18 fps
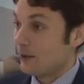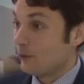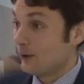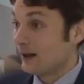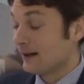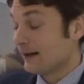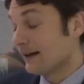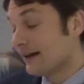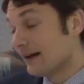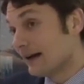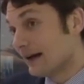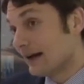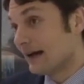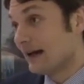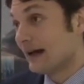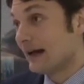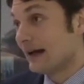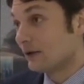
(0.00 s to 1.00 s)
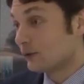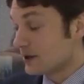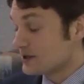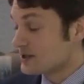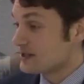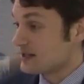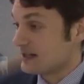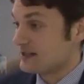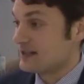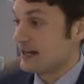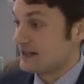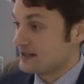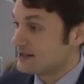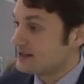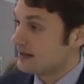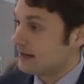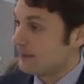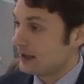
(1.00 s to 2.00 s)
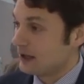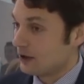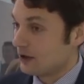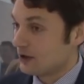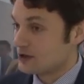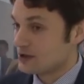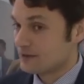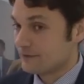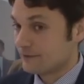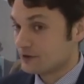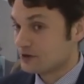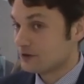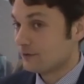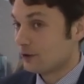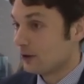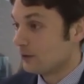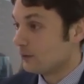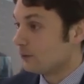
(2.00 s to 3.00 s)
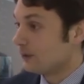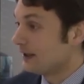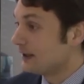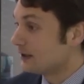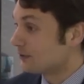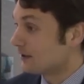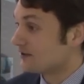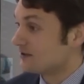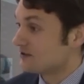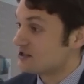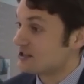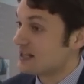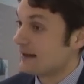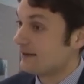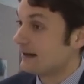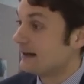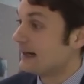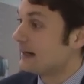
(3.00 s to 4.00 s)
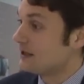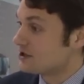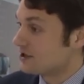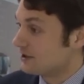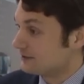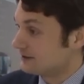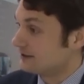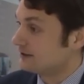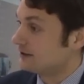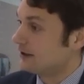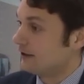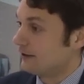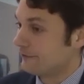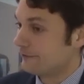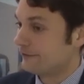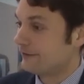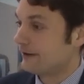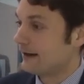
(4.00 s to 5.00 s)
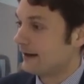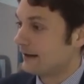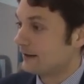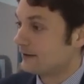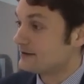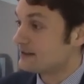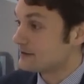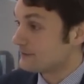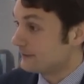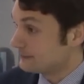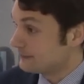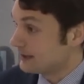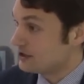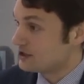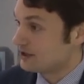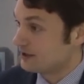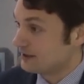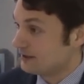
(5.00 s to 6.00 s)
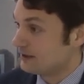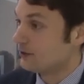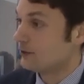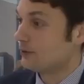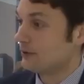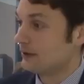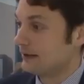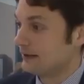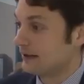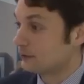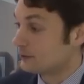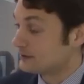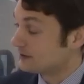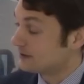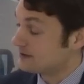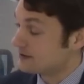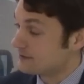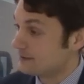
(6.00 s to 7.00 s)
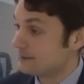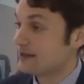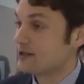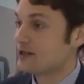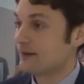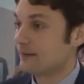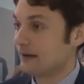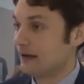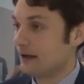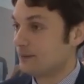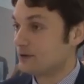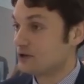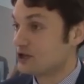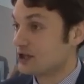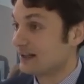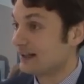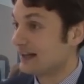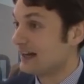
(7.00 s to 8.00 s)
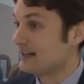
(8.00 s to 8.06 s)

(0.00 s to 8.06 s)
Well, it was a success because, first of all, we need to understand the nature of transformation, a network transformation project.